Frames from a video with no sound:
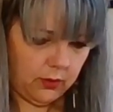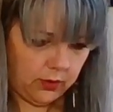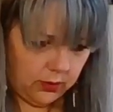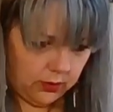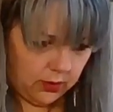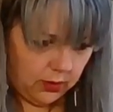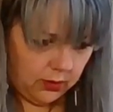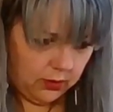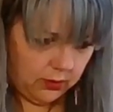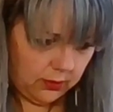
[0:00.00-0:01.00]
Okay.
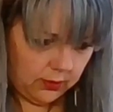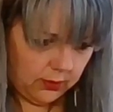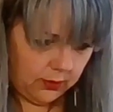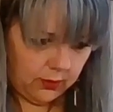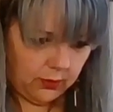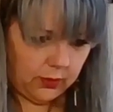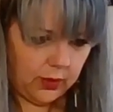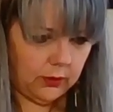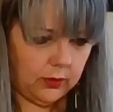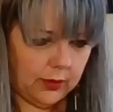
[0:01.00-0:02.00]

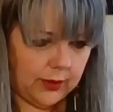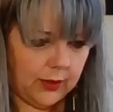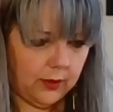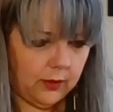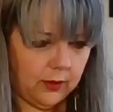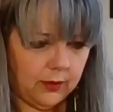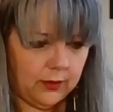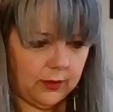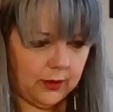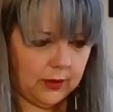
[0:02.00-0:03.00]
Okay, did I get
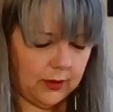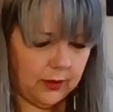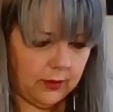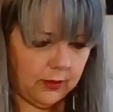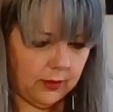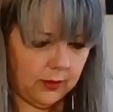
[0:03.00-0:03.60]
it?